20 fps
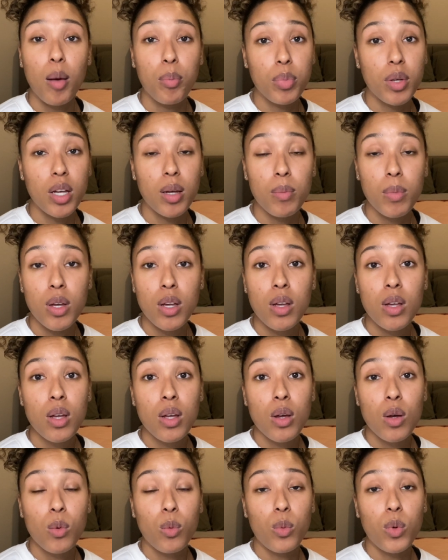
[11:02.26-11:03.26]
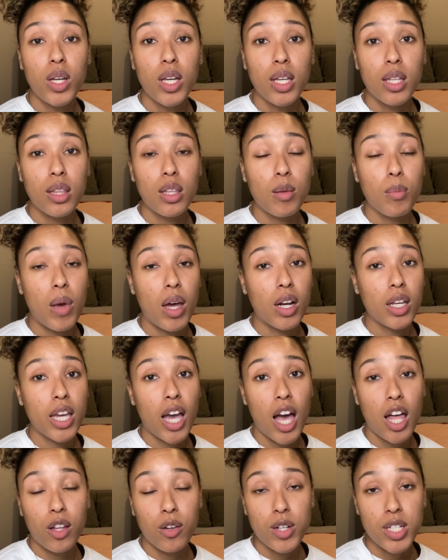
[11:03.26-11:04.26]
up with the amount of
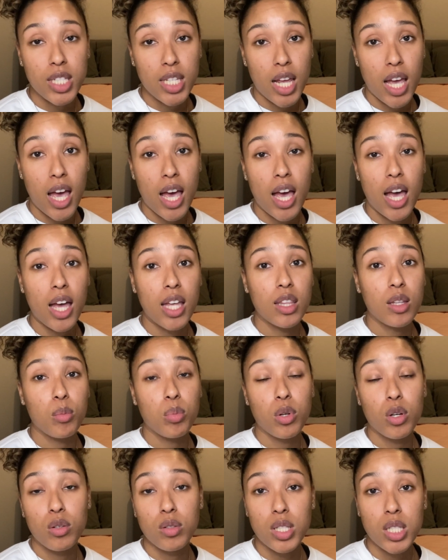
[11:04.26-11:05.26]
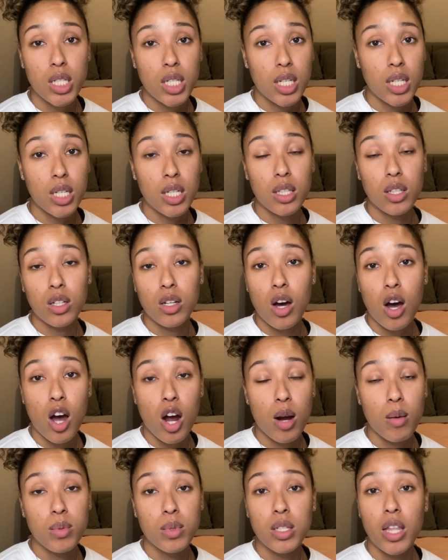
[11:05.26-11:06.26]
calories it had, the protein, the
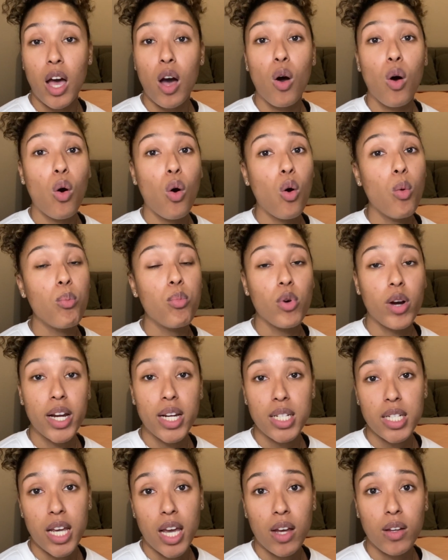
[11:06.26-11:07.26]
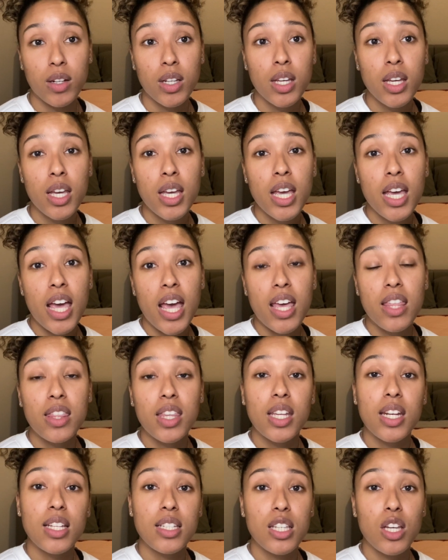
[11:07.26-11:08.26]
carbs, that whole breakdown. And
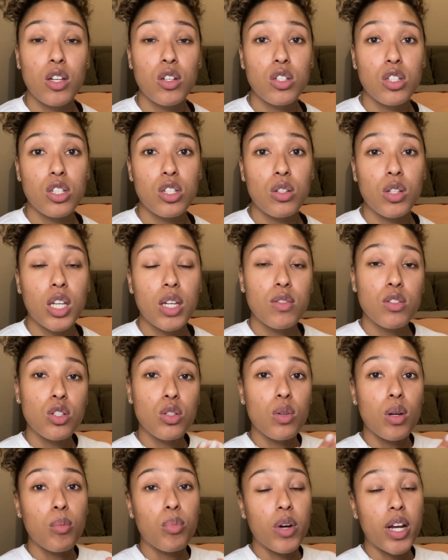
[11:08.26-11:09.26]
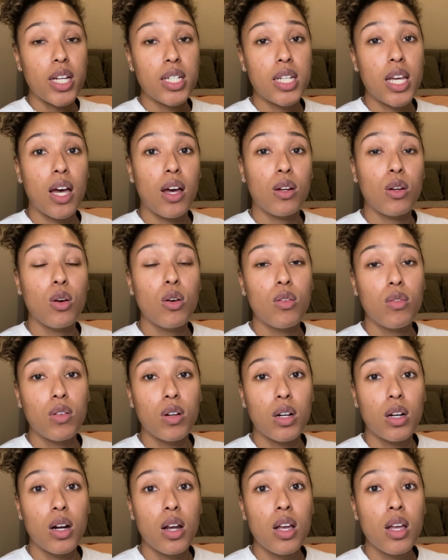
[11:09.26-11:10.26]
then it gives you a breakdown
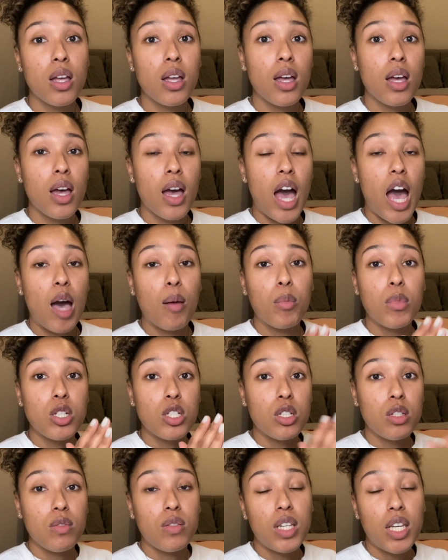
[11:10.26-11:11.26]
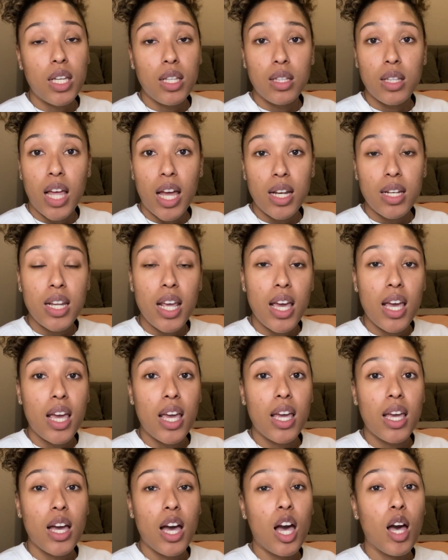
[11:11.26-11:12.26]
over how much you've eaten that
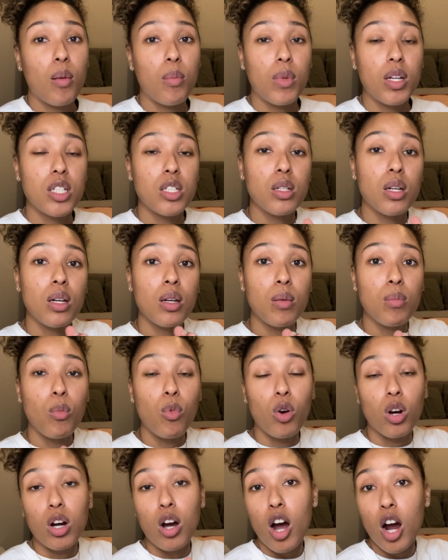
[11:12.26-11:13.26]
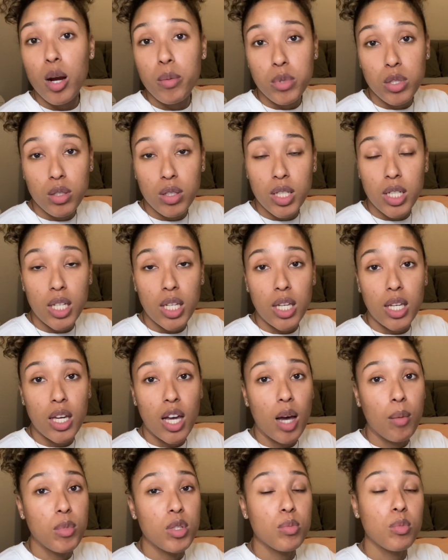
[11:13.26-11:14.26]
day, how much more carbs you need to eat,
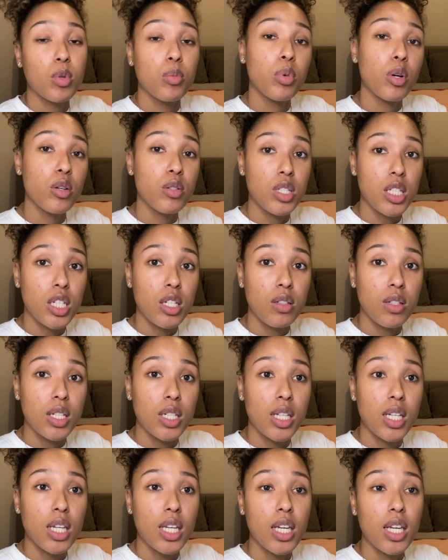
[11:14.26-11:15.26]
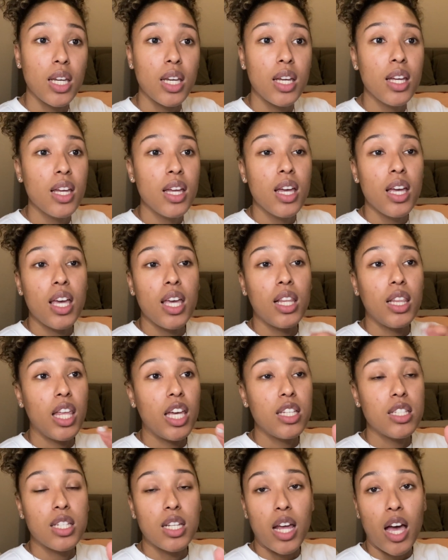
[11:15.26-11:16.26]
how much more protein you need to eat. It
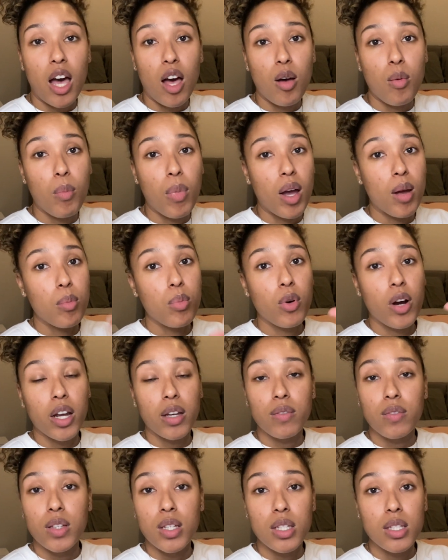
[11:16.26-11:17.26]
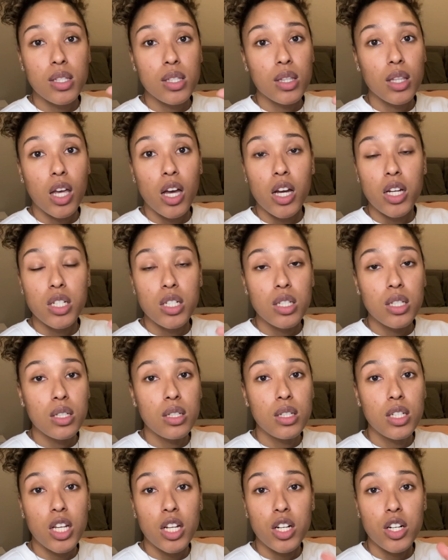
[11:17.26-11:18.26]
lays it out by breakfast,
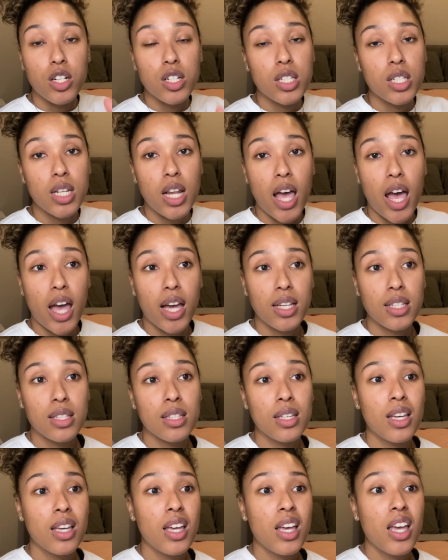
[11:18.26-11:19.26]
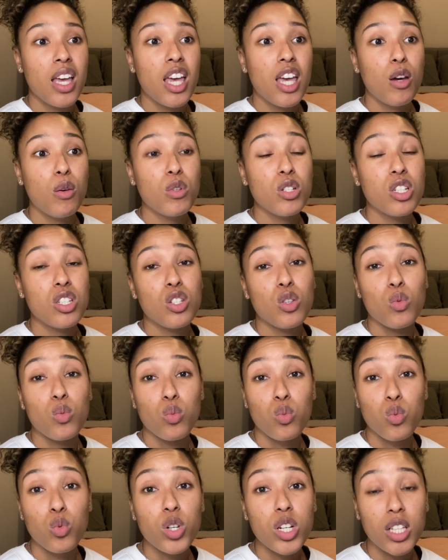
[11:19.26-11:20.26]
lunch, dinner, snacks. It was just a
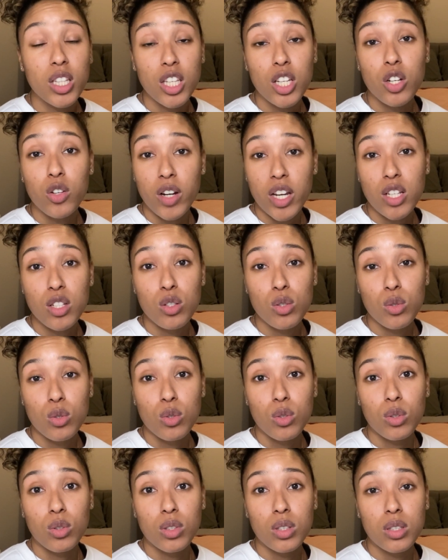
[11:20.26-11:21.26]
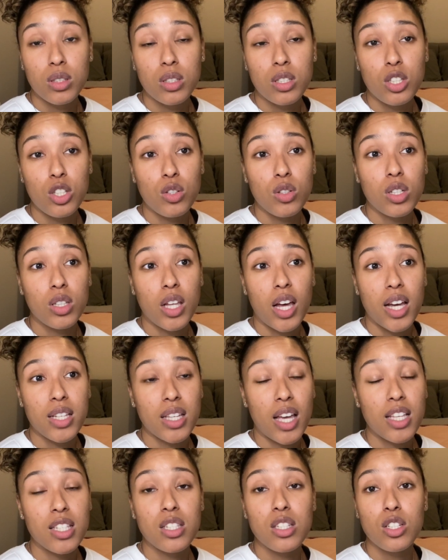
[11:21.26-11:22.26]
really great tool to utilize.
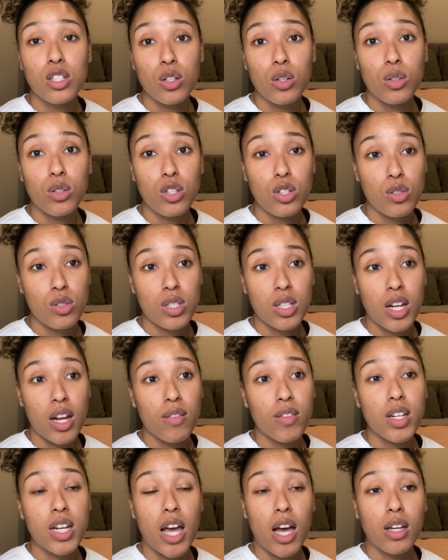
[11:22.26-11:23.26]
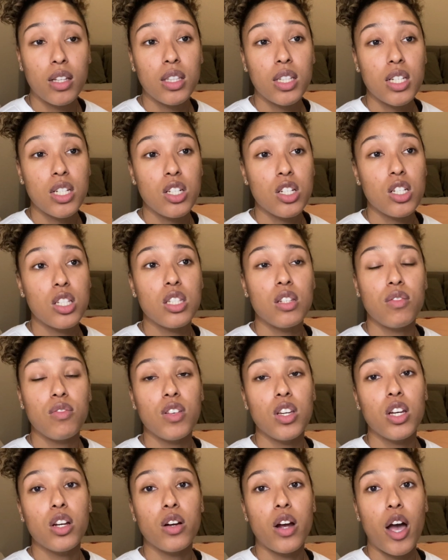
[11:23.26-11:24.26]
I still use it every now and then just to
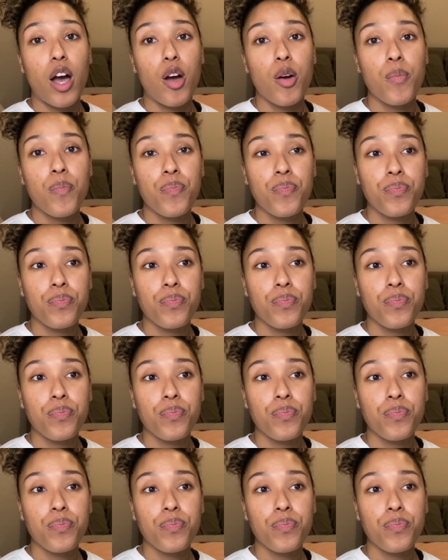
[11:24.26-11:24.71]
figure out